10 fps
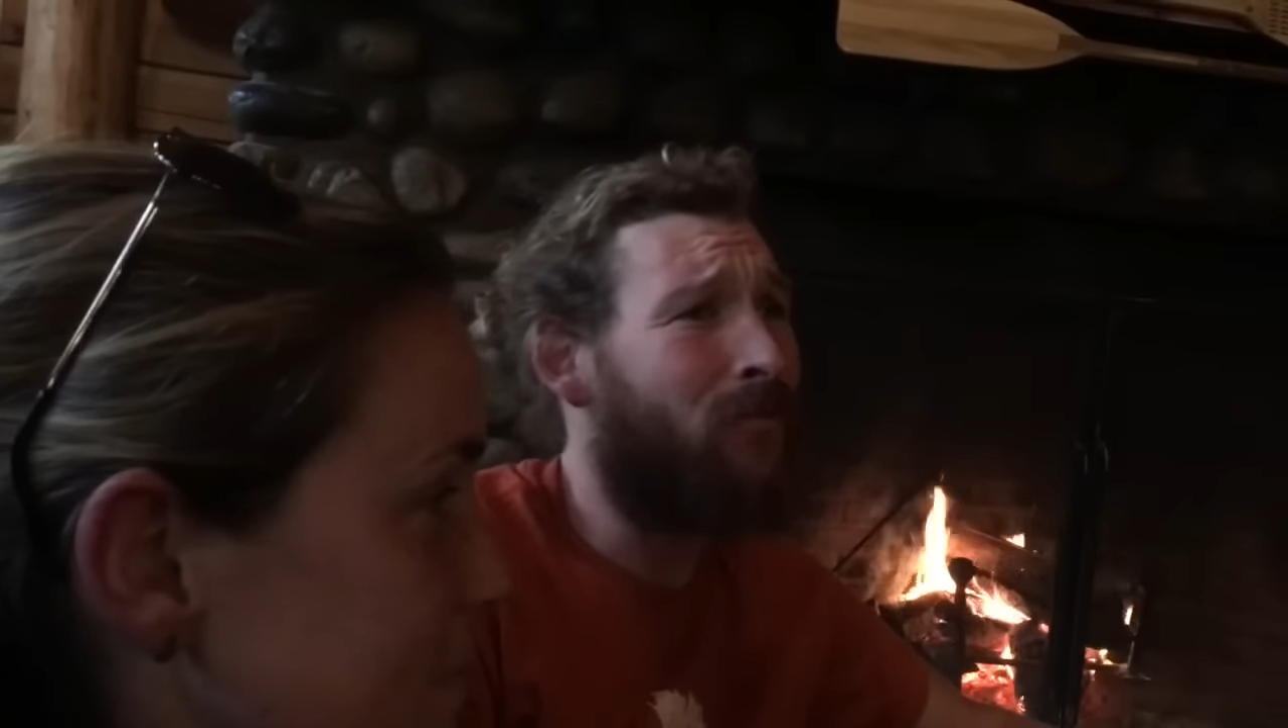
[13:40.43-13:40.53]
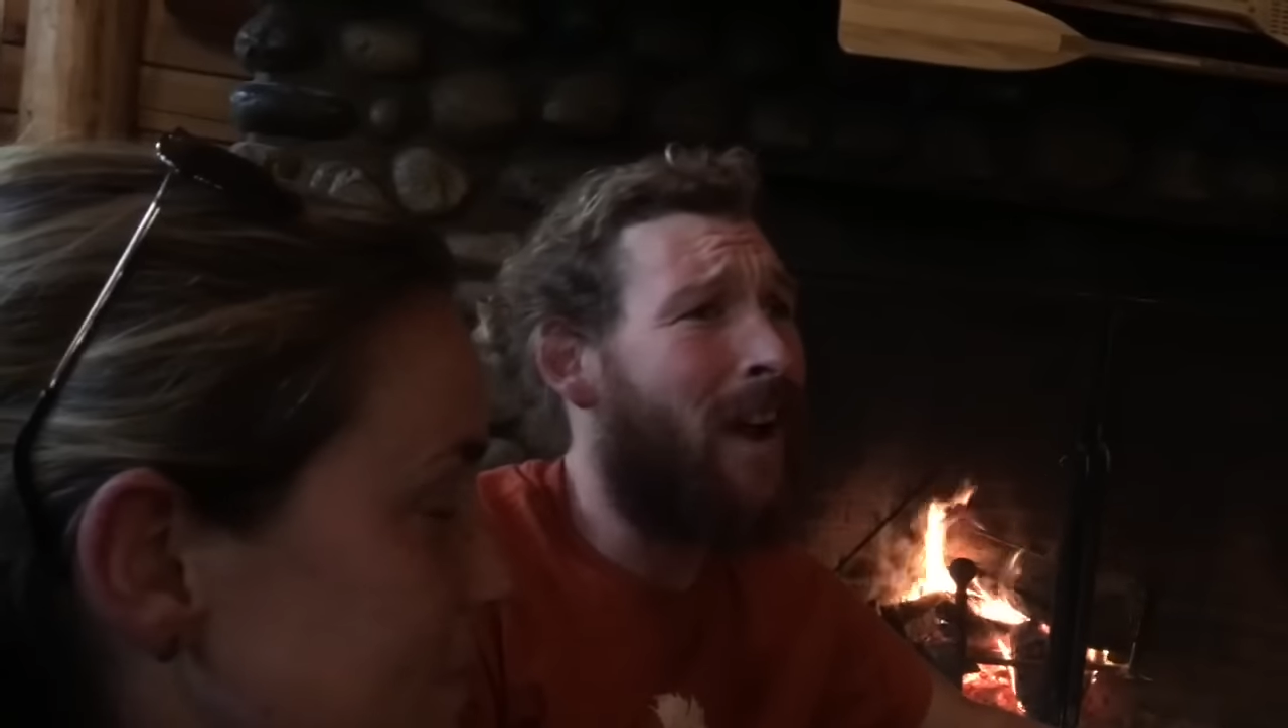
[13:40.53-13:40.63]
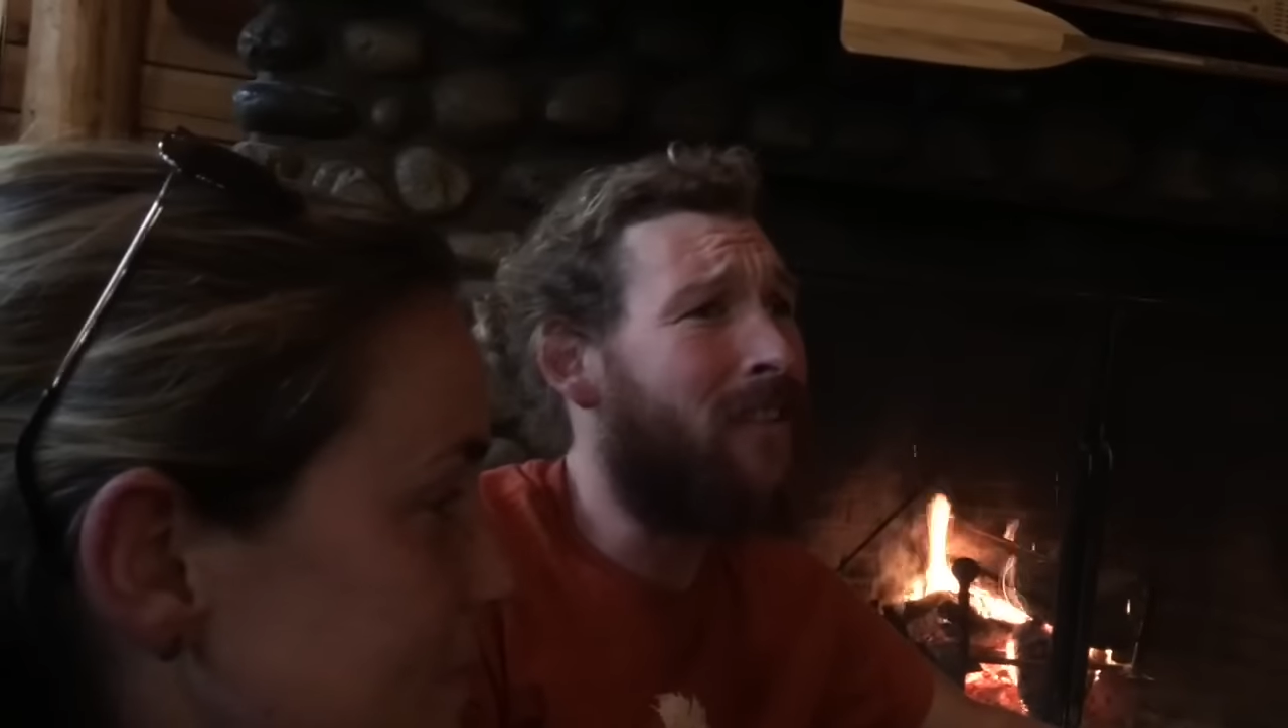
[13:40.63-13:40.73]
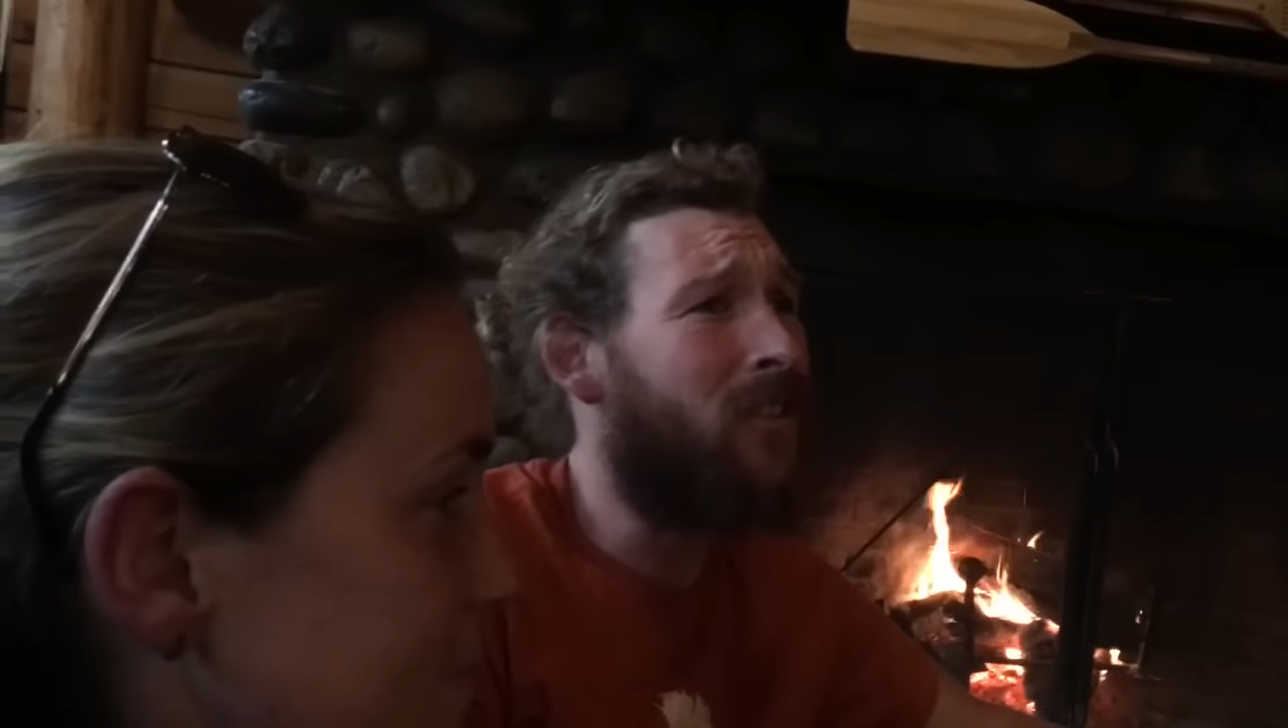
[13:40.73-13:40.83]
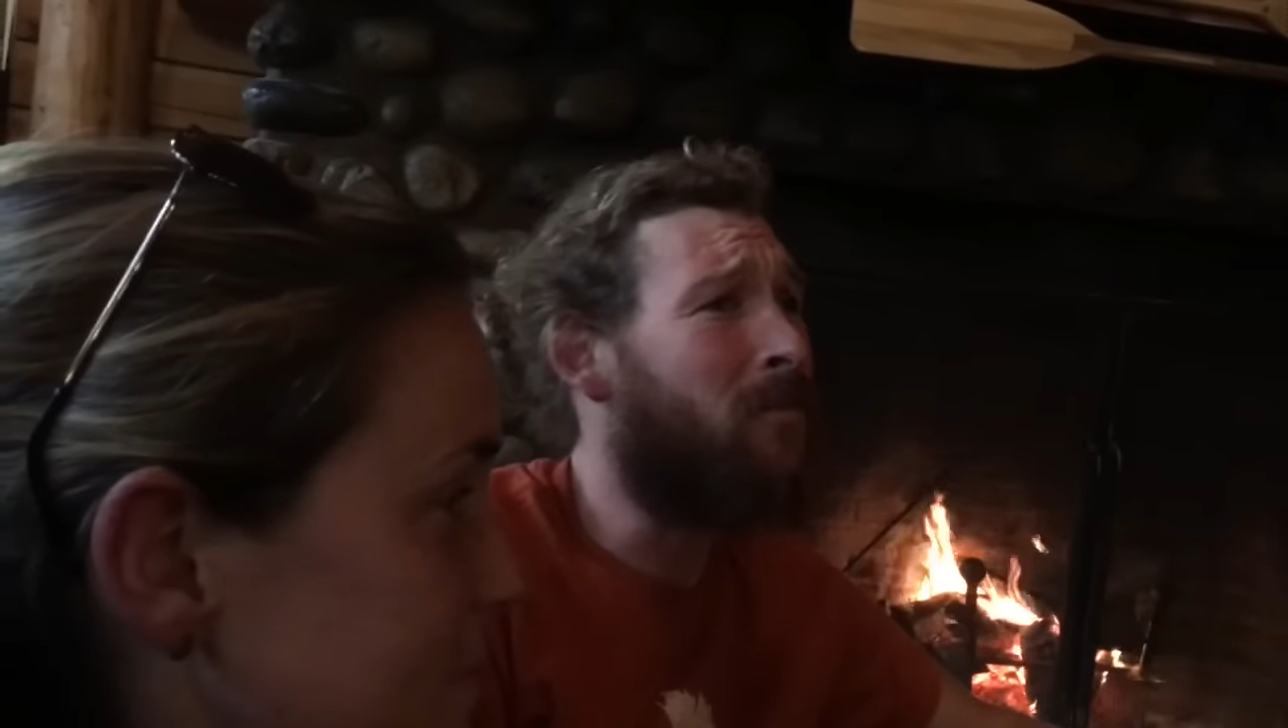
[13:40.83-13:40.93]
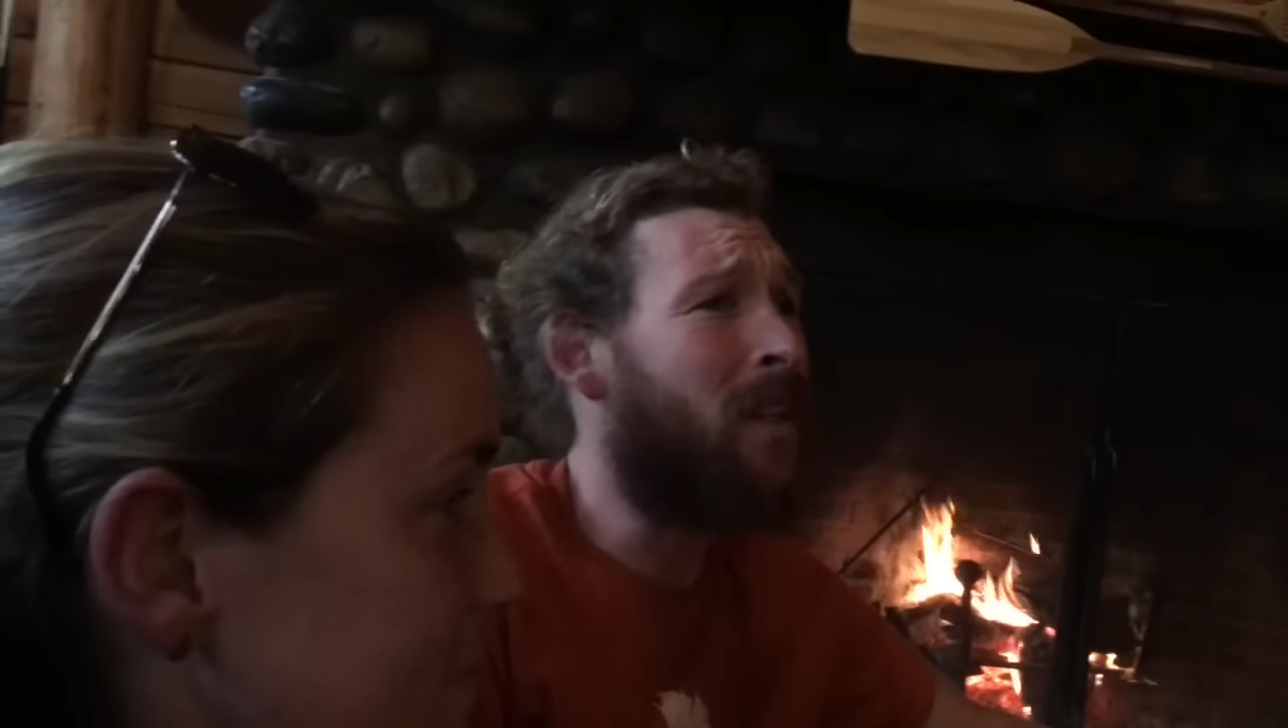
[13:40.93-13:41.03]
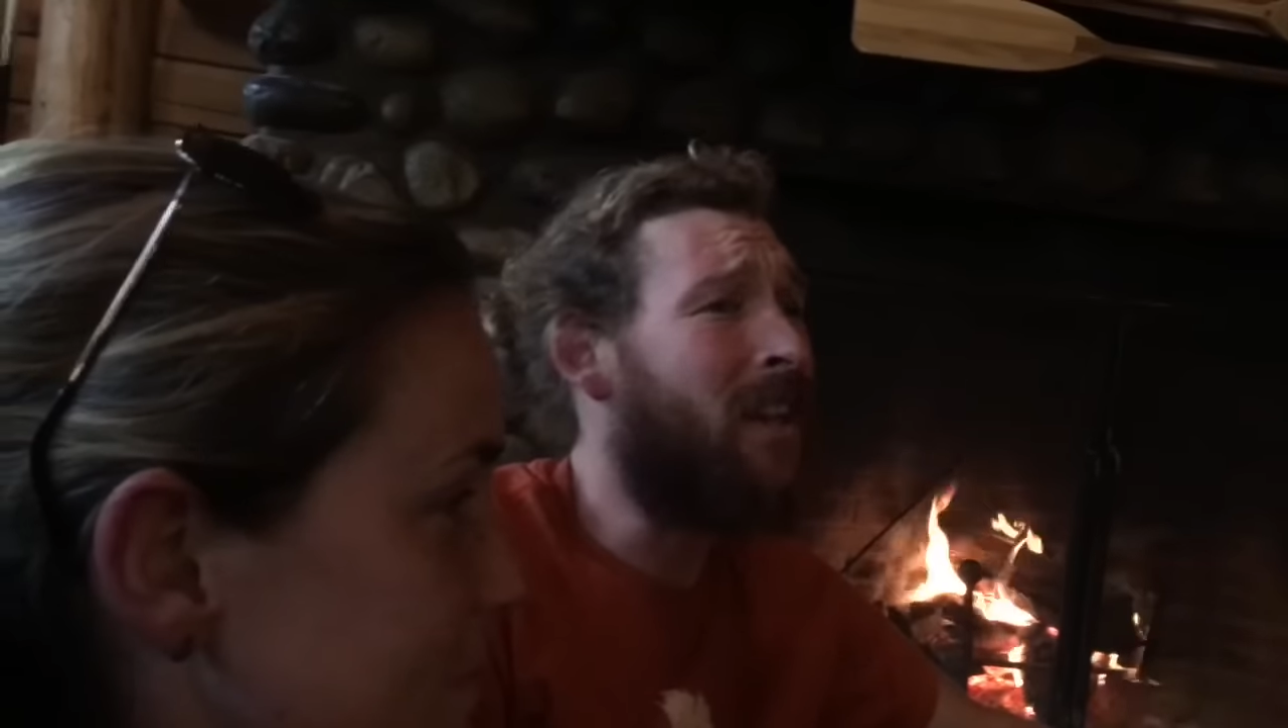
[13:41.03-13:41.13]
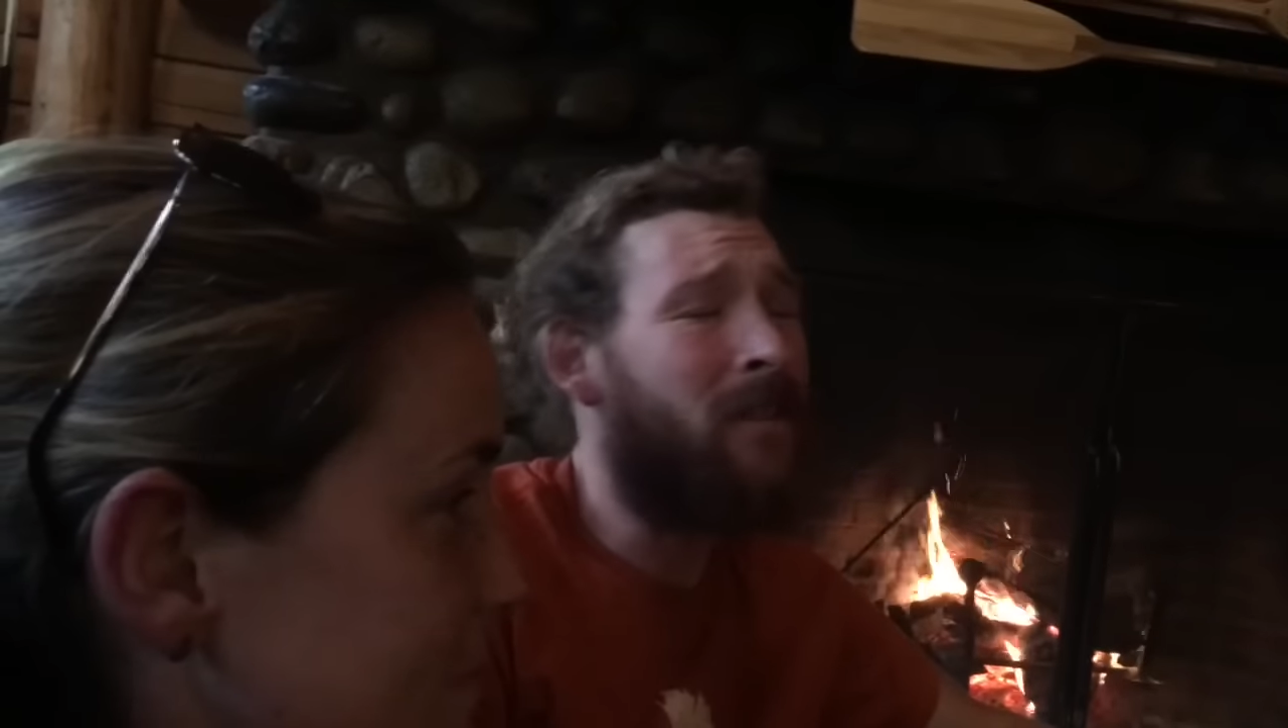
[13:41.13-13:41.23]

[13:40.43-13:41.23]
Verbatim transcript: randomly